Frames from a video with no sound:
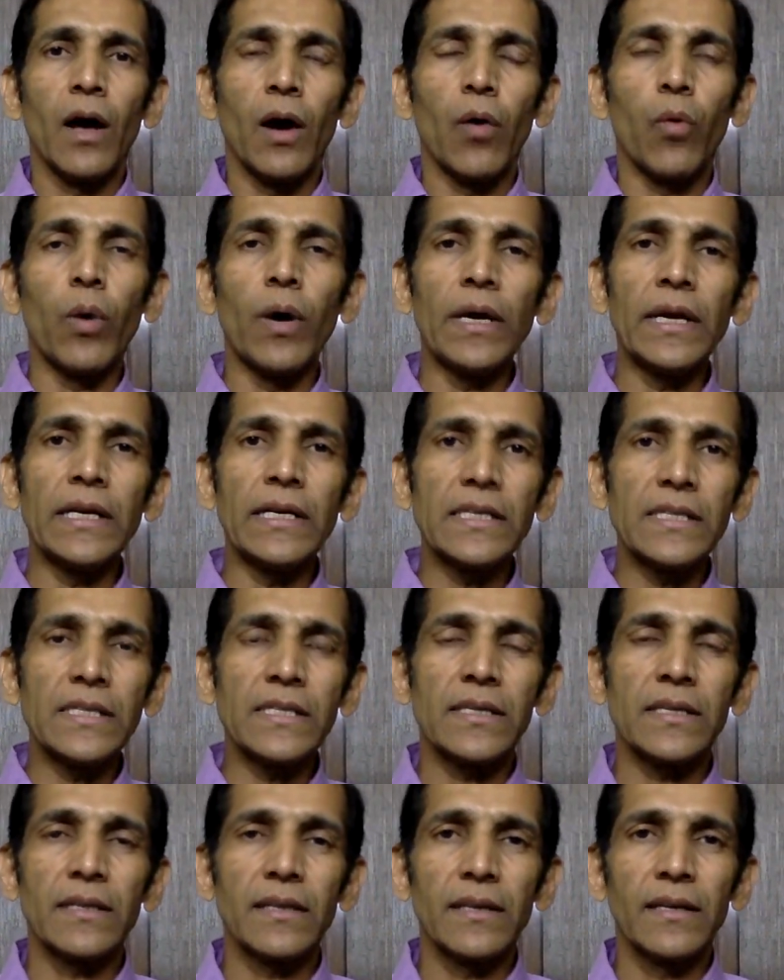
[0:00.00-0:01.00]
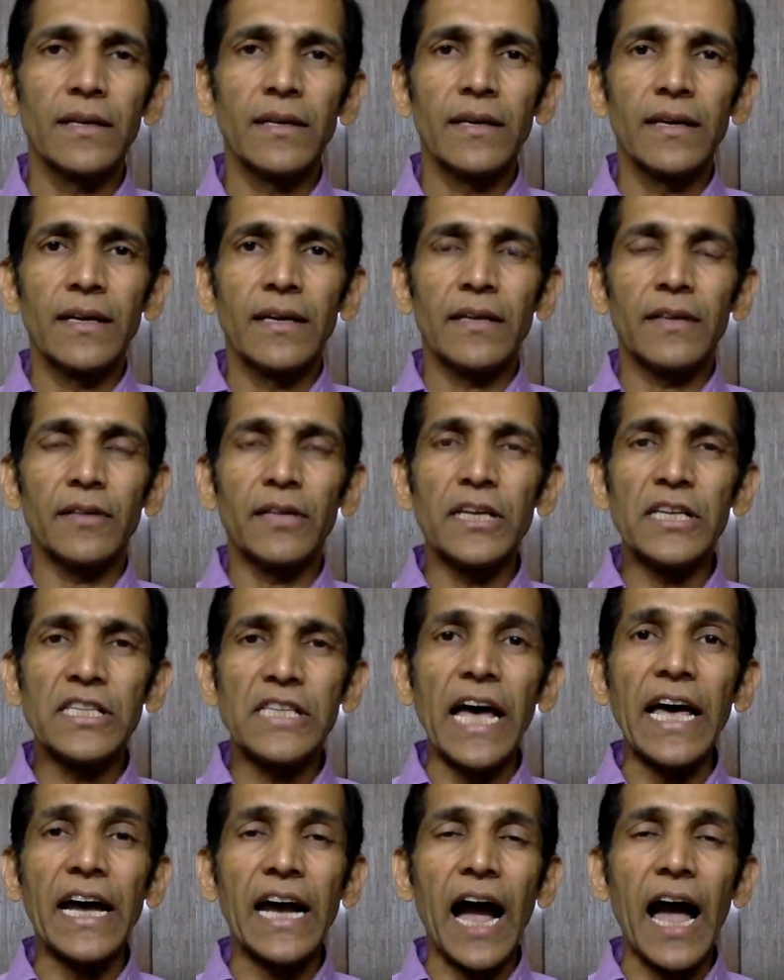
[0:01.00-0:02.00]
One is the
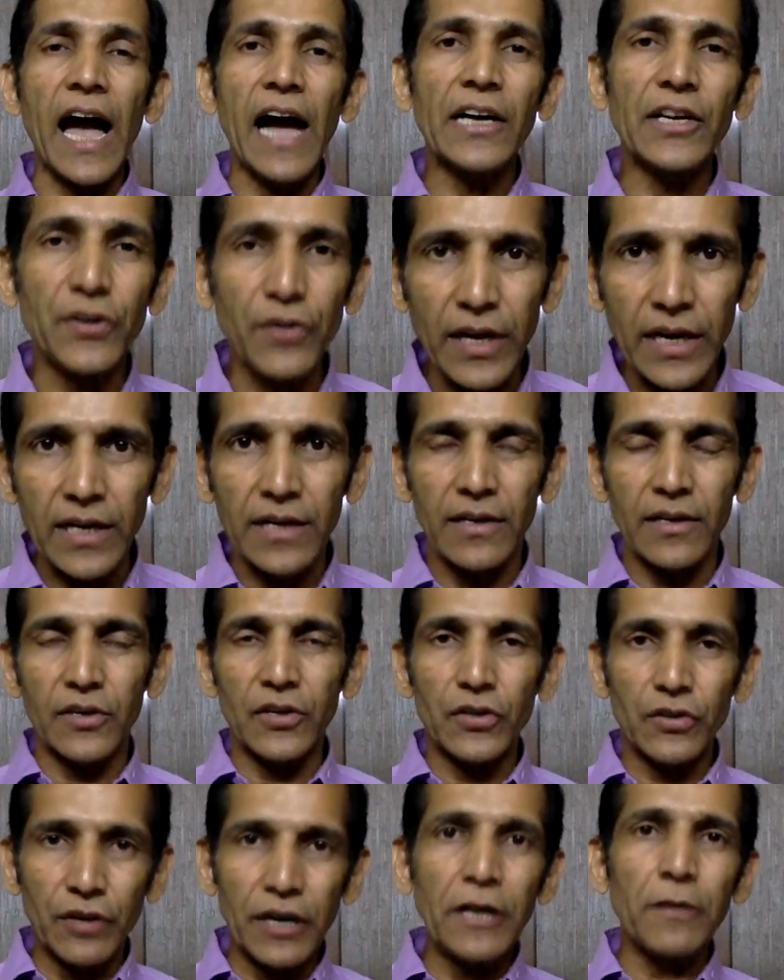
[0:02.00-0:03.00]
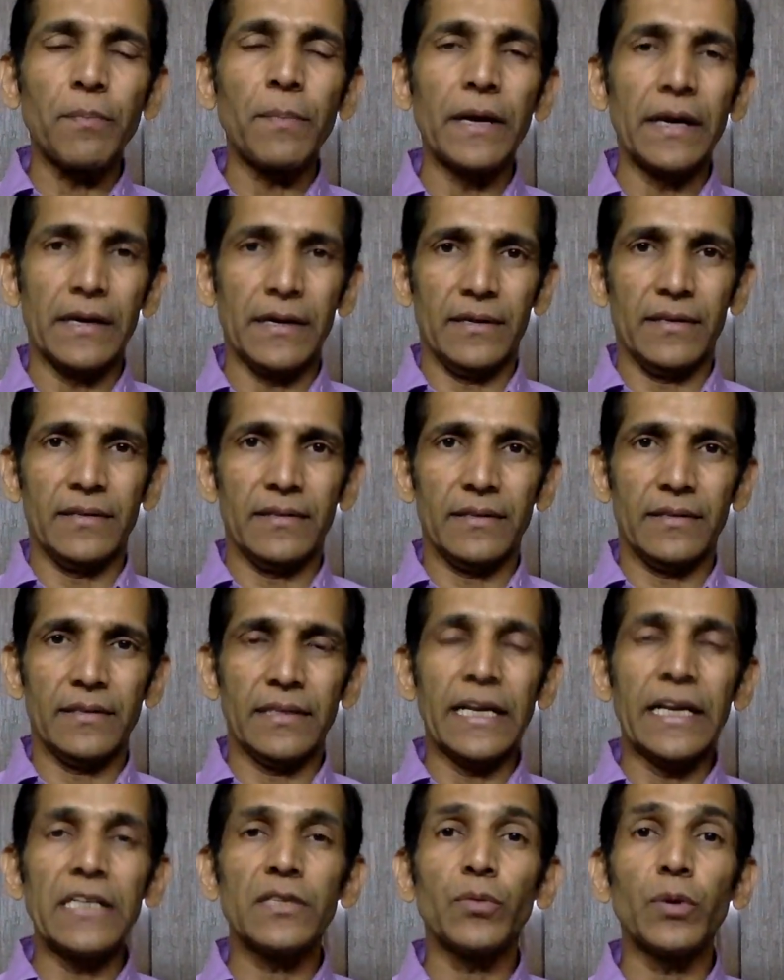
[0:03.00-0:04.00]
psychiatric treatment,
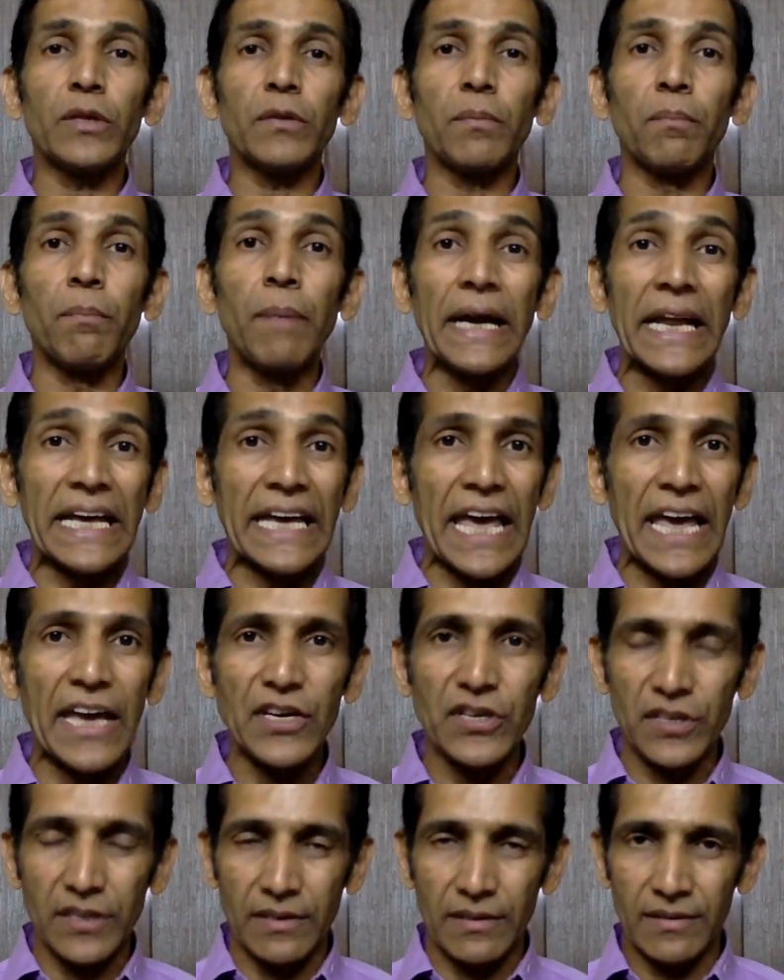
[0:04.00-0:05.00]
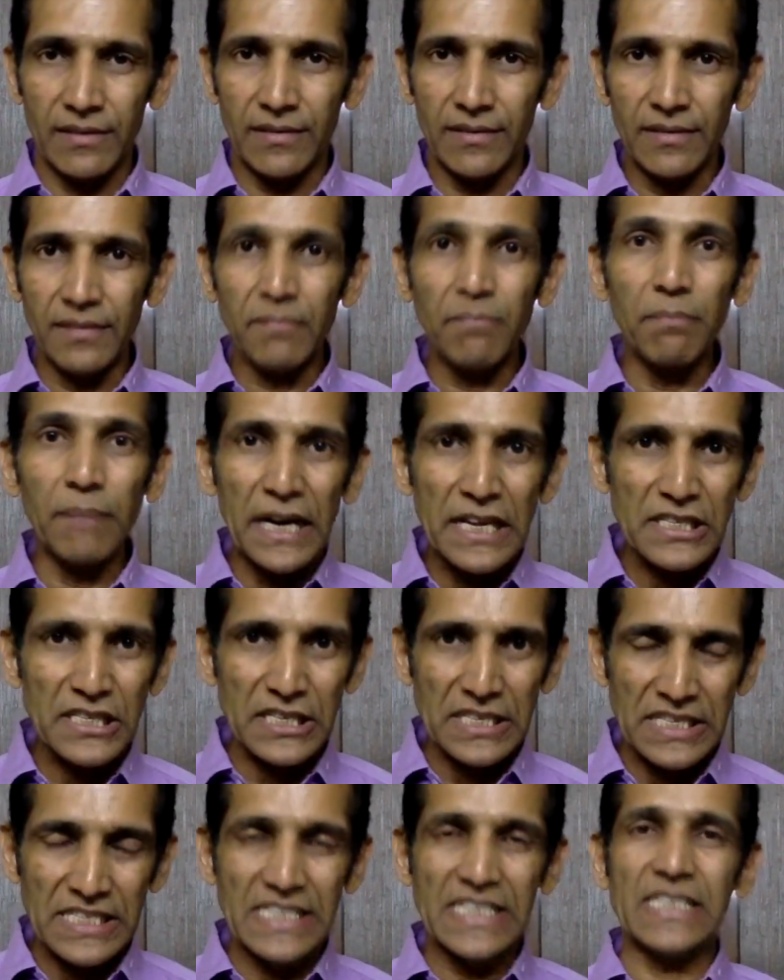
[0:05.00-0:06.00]
that is with medication,
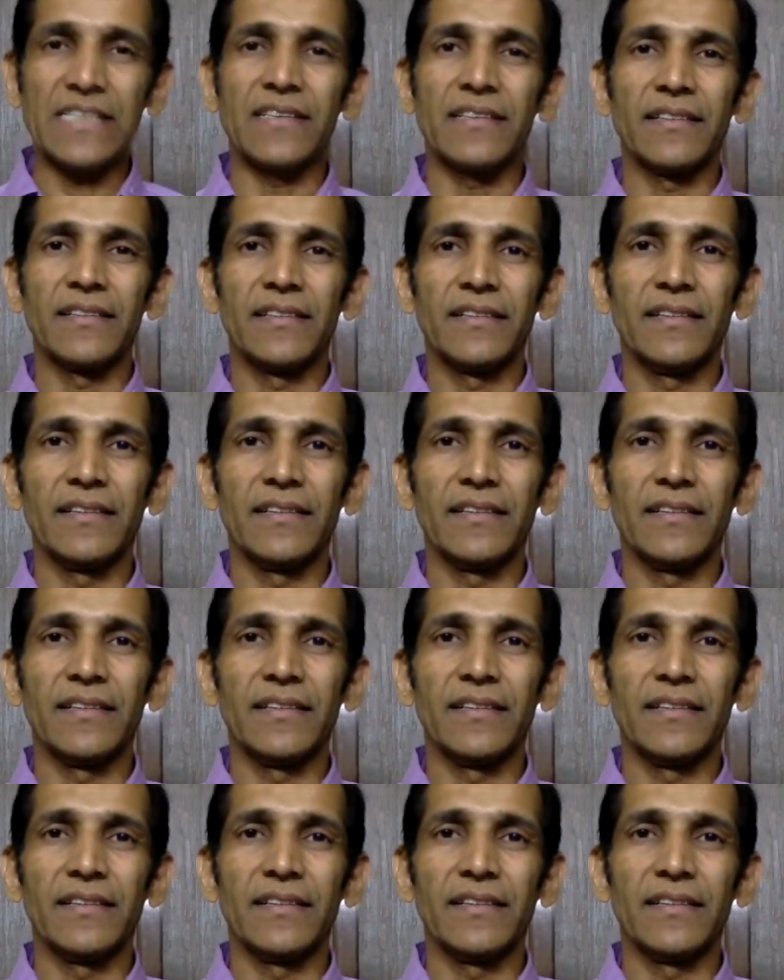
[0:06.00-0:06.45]
medicines,